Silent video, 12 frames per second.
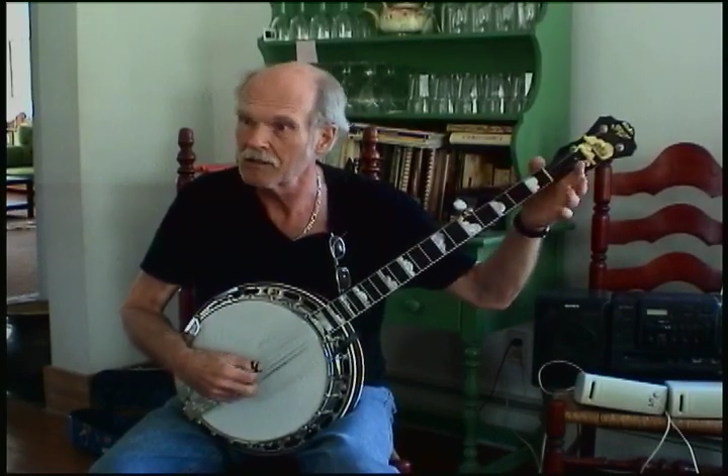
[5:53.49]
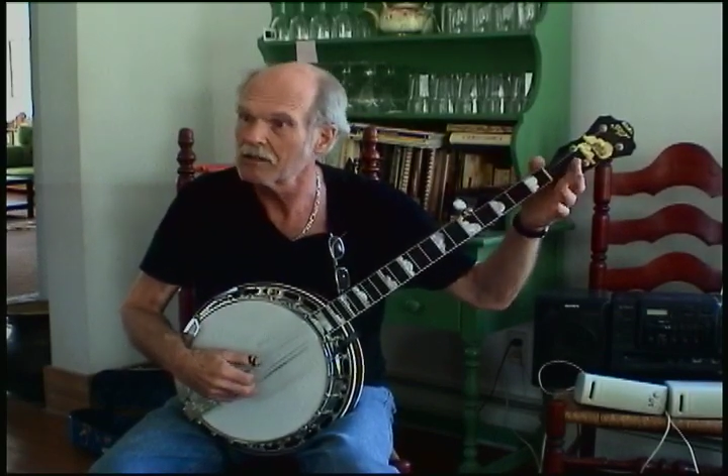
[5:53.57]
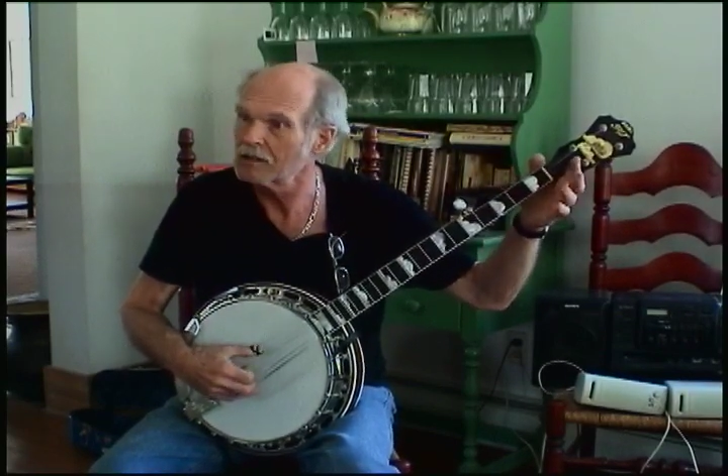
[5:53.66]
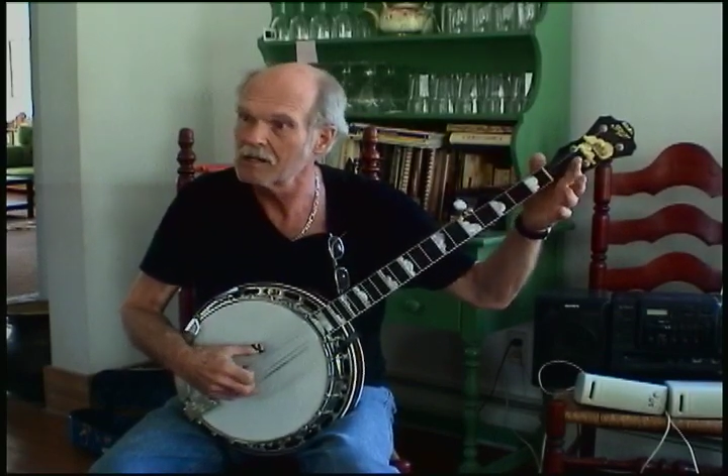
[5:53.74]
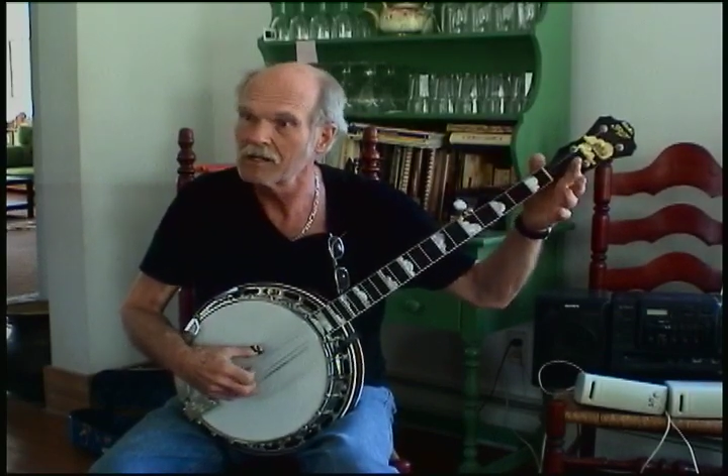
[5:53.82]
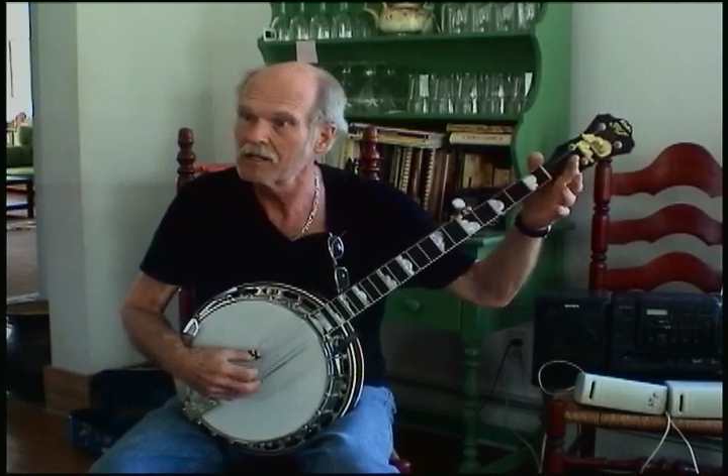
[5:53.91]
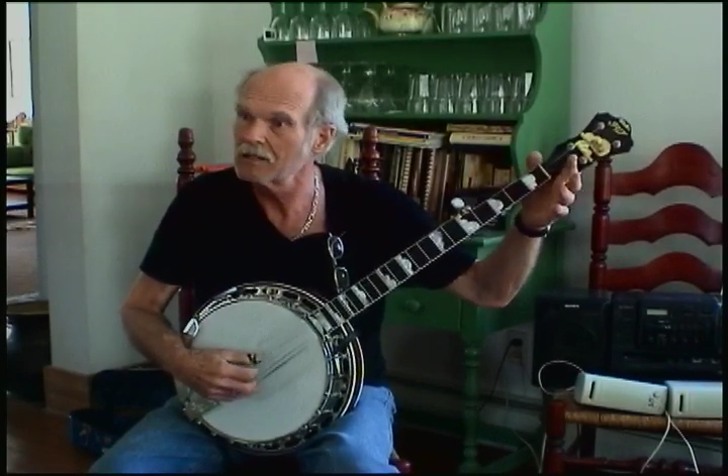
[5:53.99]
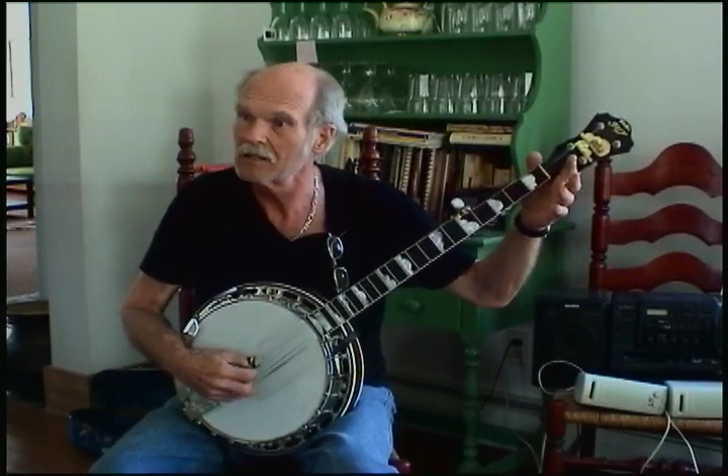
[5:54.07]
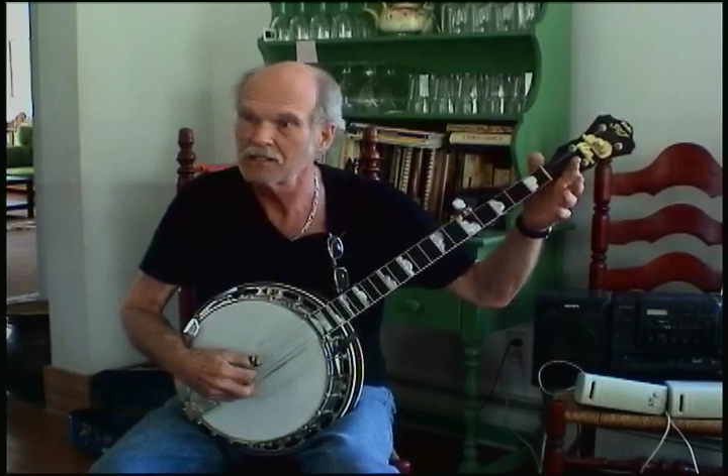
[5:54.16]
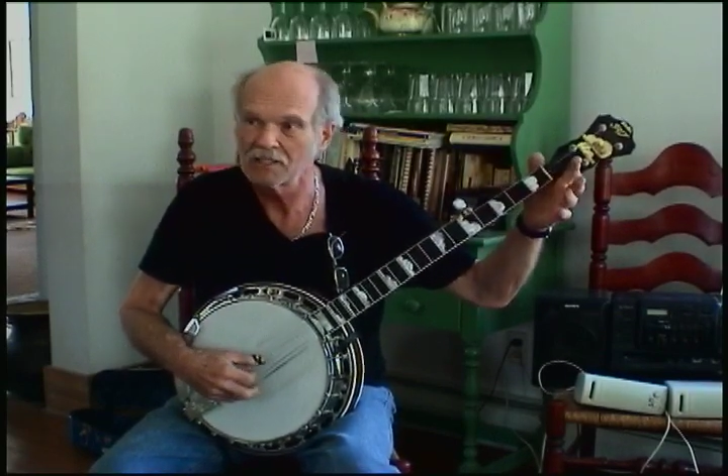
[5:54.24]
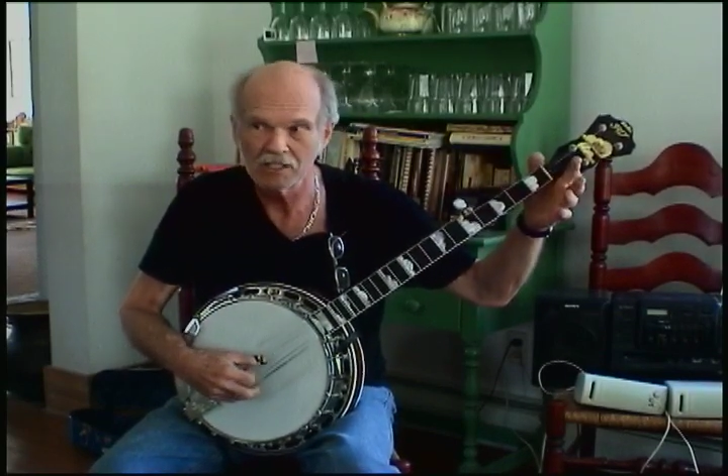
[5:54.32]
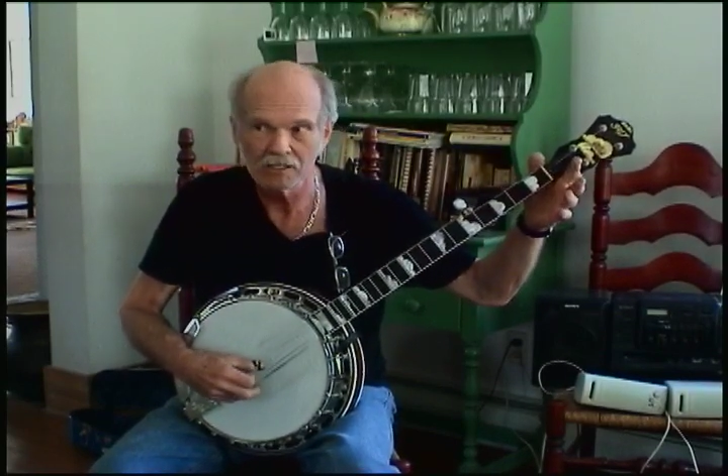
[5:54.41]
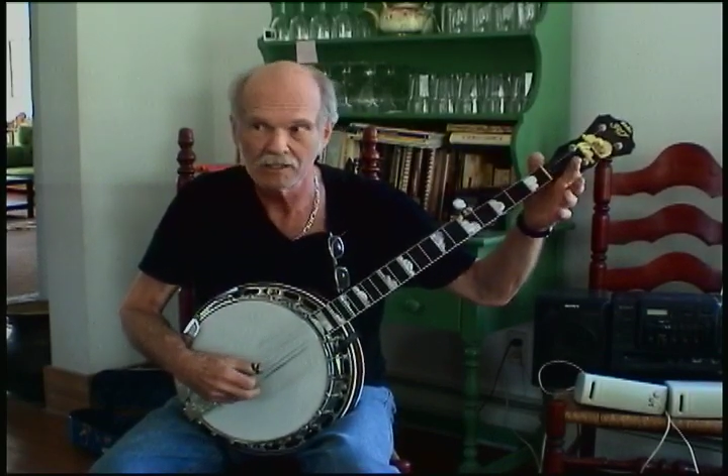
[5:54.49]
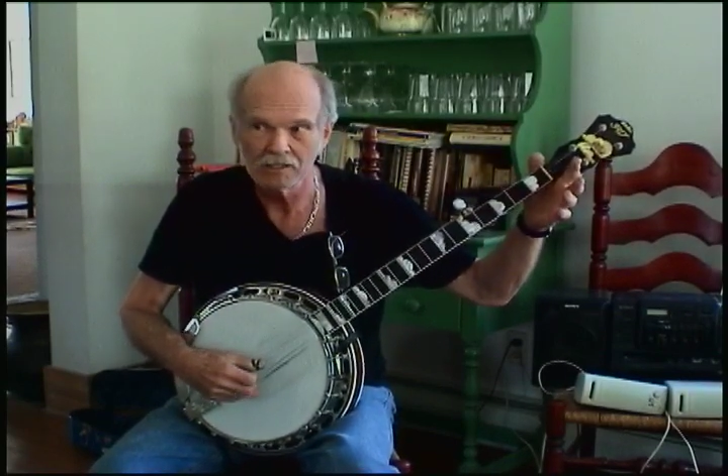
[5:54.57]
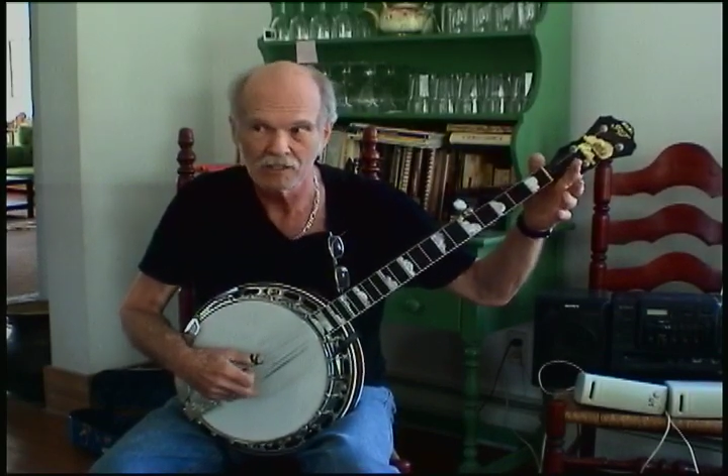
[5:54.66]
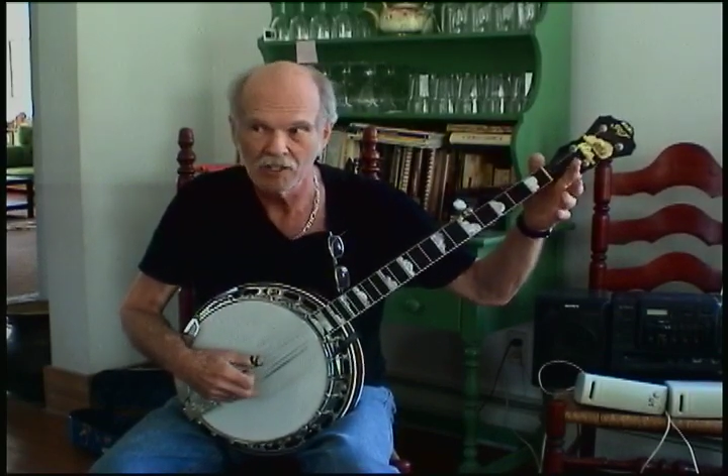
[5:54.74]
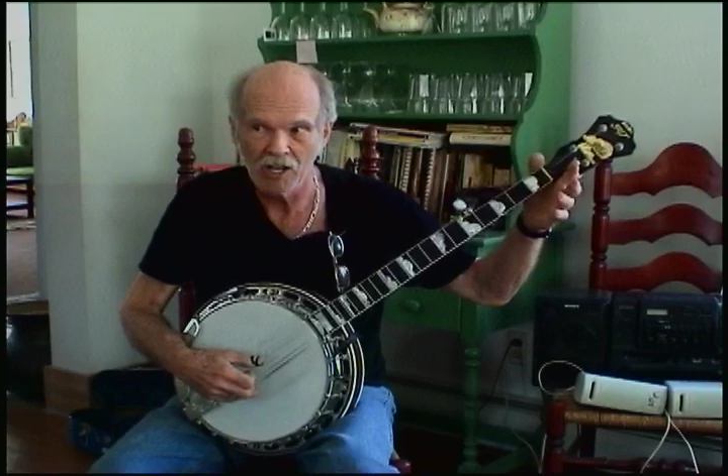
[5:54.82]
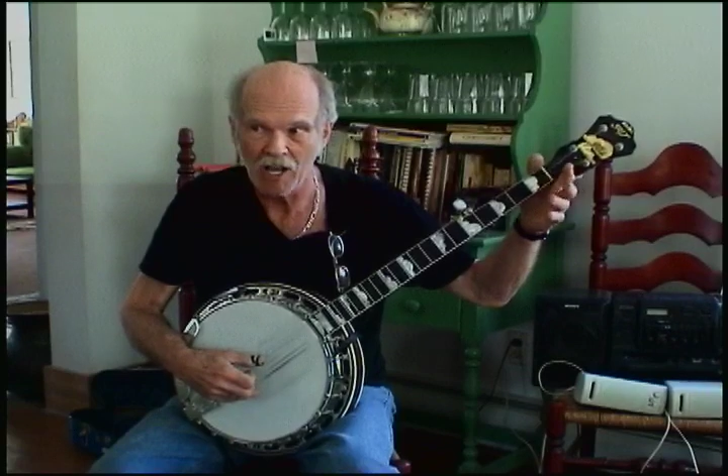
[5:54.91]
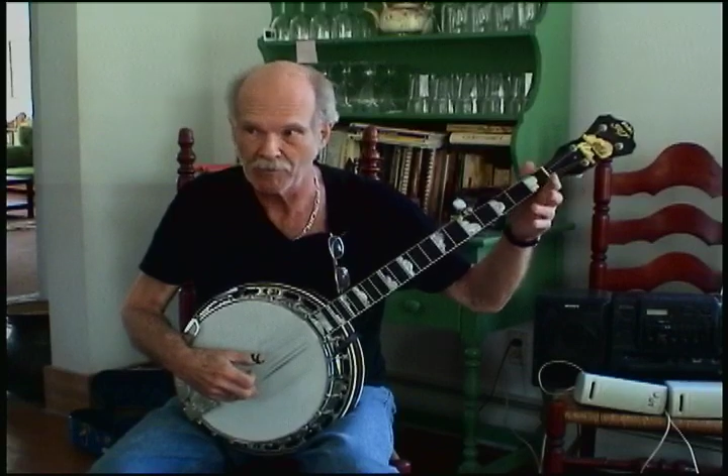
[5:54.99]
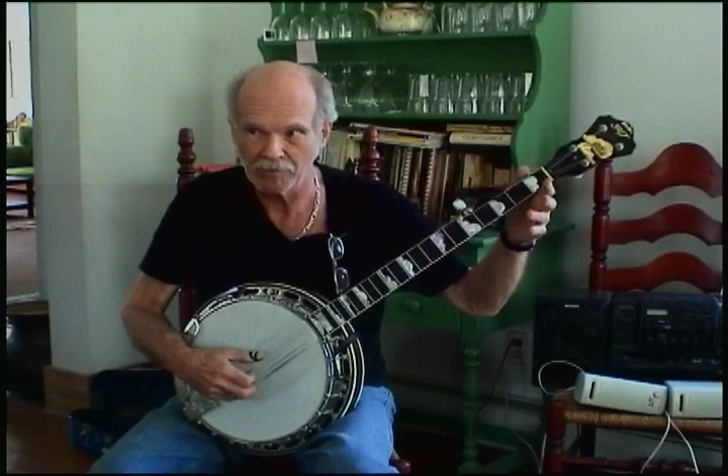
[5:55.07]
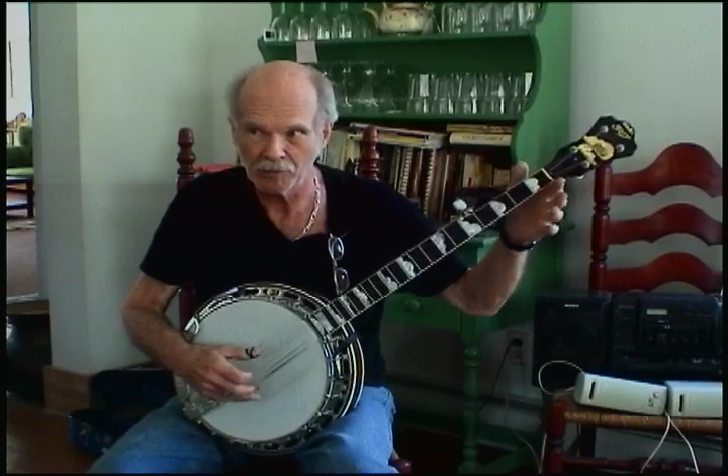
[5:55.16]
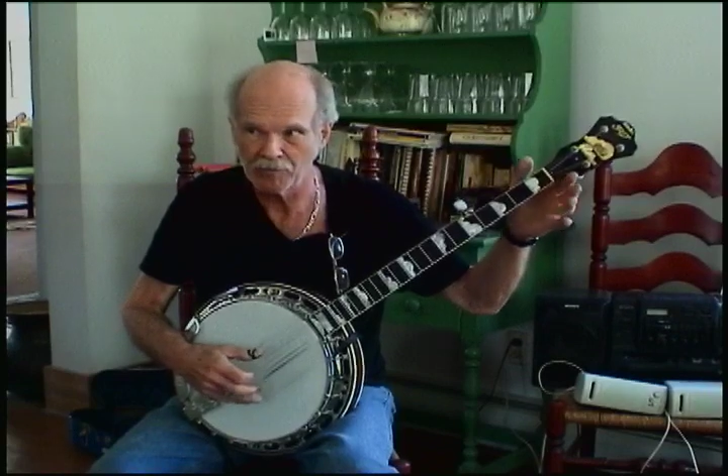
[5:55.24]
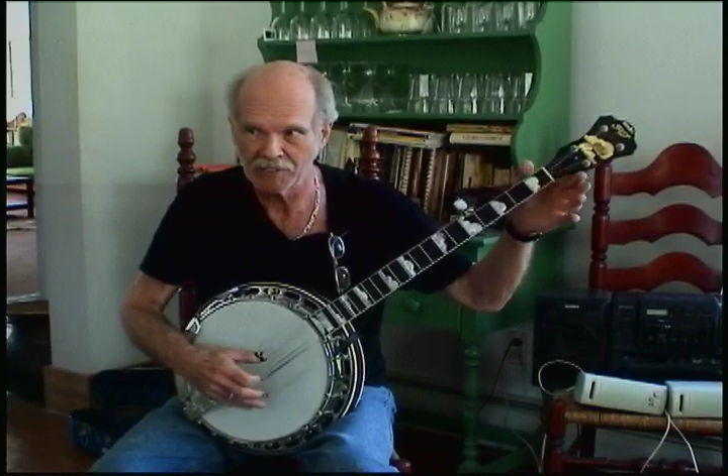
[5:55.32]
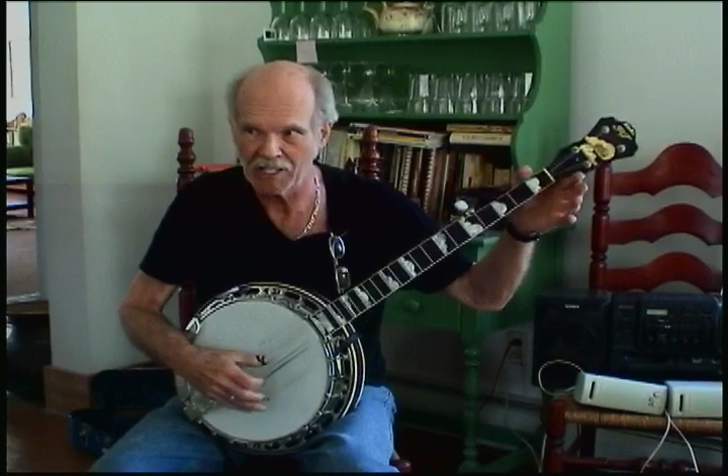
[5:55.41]

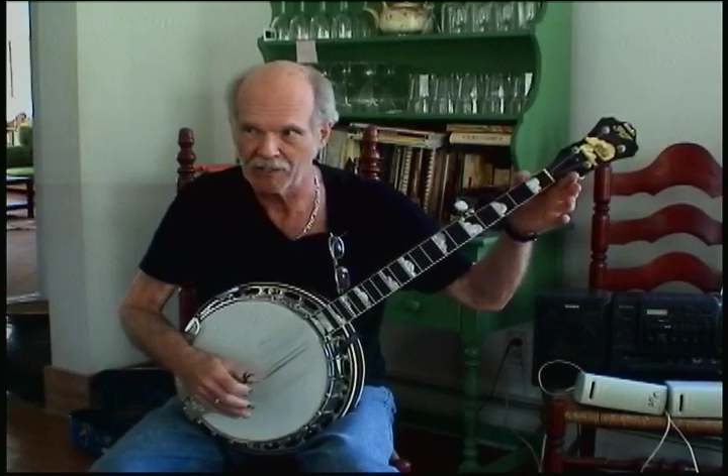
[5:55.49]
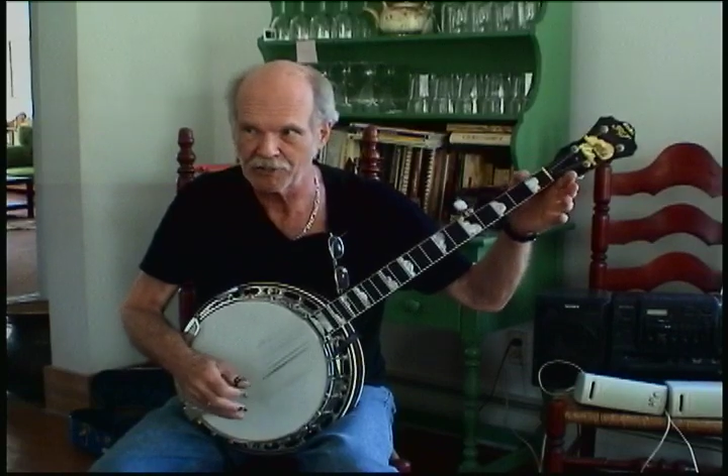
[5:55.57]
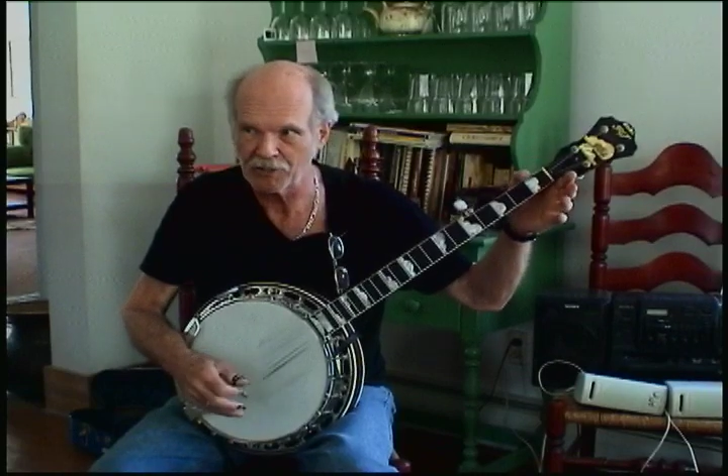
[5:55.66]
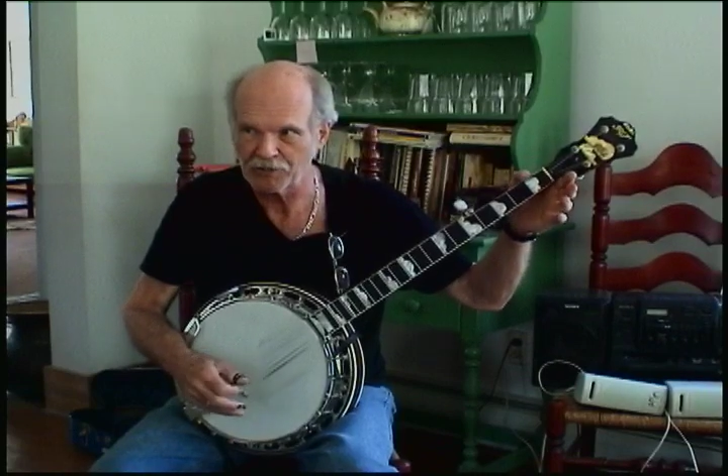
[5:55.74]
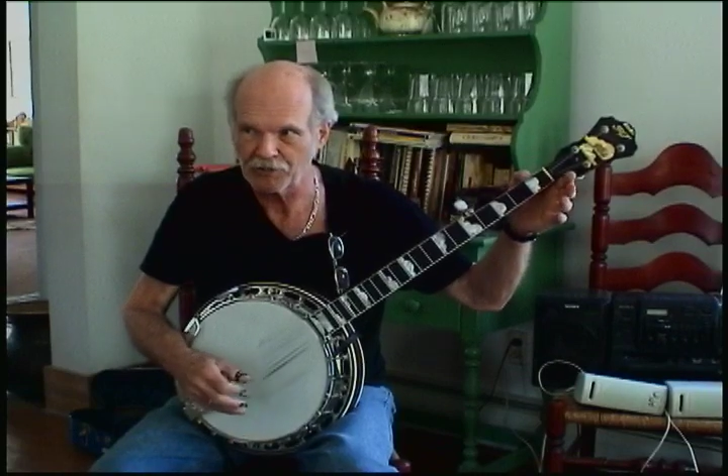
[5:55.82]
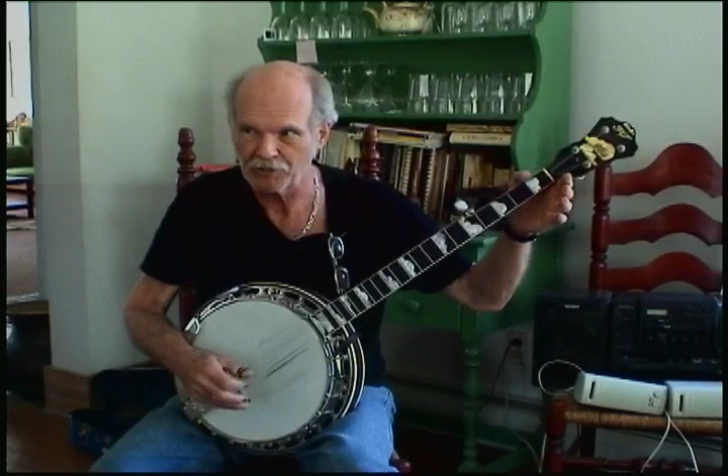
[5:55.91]
I'm coming down to the